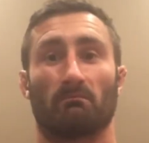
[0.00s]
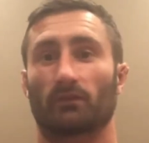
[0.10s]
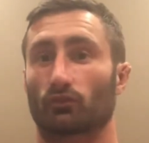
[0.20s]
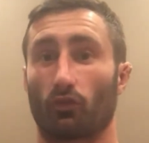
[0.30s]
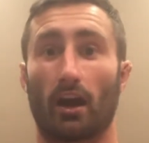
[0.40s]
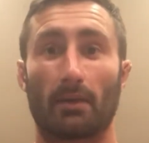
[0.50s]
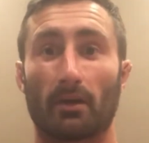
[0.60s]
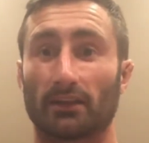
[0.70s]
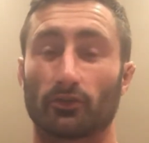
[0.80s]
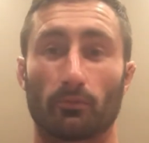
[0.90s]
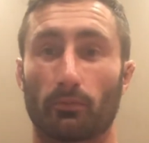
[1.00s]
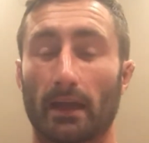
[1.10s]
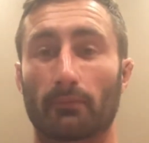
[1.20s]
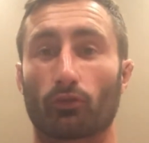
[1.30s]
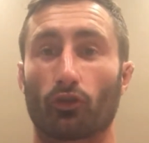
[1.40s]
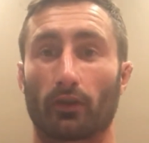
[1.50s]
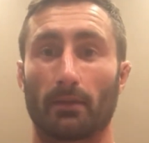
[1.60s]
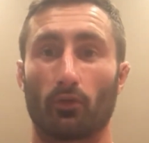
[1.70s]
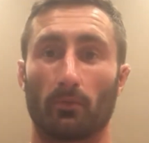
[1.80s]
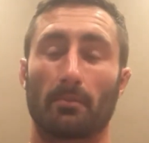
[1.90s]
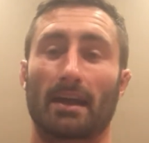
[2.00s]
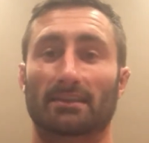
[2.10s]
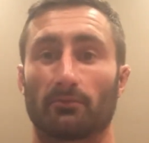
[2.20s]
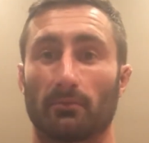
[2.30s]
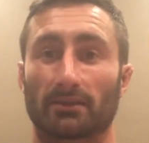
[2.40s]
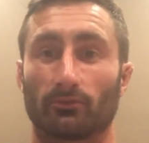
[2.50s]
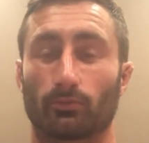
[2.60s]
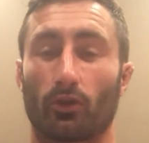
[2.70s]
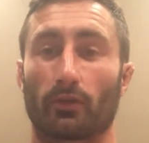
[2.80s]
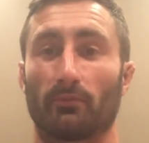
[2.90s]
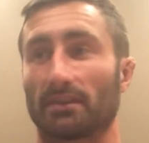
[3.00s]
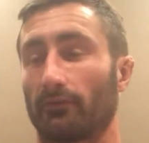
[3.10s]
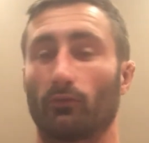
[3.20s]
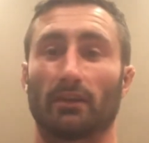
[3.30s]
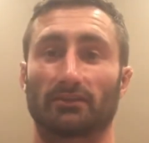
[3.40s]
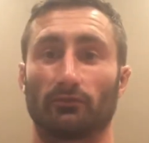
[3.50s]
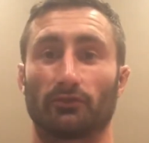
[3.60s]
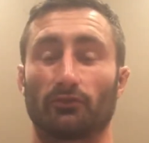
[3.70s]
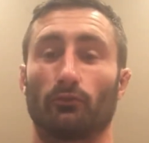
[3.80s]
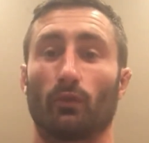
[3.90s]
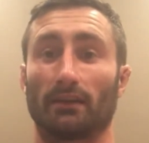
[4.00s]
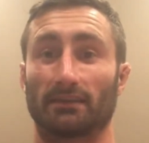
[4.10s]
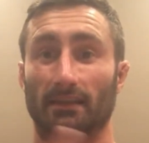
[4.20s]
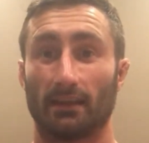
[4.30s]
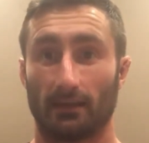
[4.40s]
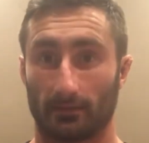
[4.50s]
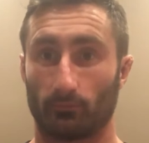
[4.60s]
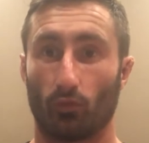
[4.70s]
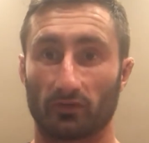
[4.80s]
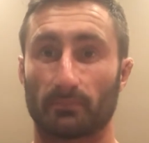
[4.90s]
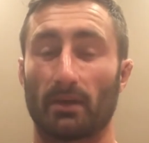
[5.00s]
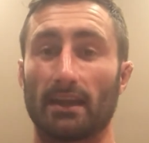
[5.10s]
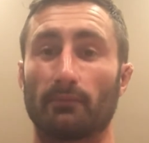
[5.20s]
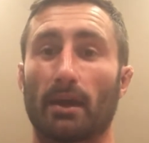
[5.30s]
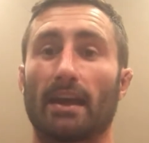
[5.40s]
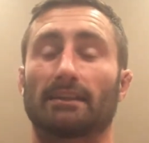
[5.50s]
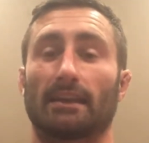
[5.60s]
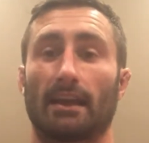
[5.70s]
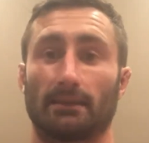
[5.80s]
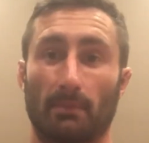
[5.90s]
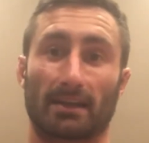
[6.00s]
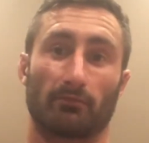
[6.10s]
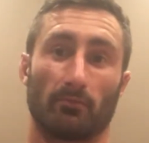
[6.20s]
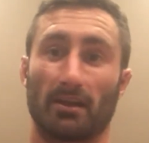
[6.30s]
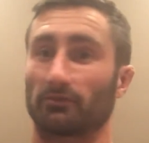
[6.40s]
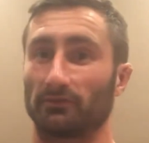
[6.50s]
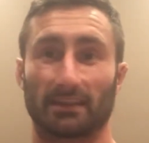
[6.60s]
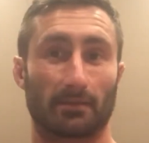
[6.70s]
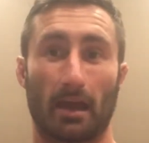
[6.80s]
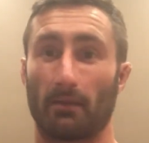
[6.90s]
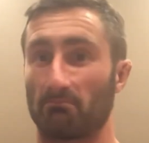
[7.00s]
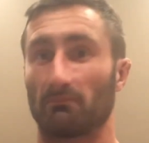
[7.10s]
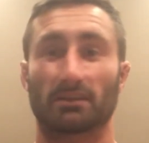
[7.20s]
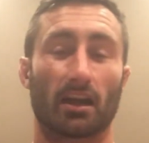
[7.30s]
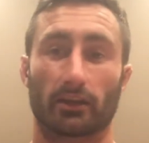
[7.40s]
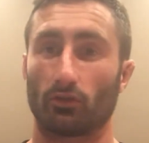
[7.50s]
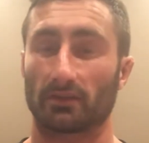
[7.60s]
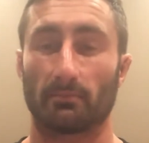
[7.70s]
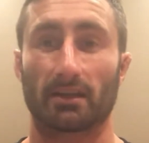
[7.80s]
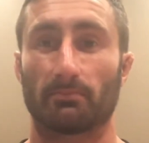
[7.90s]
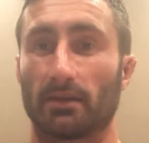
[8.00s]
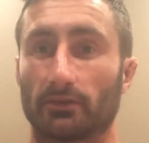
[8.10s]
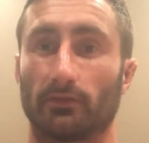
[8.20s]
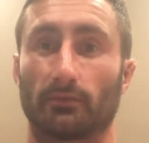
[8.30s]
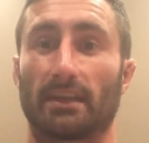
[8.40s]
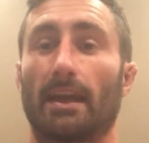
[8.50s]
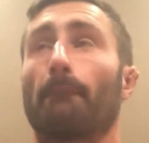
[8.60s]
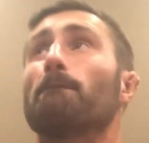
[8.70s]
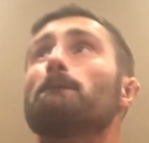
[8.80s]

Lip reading: try my super player program or my maximum muscle program, whichever one suits you. One's more speed based, and maximum muscle is just about chucking on as much muscle as we can.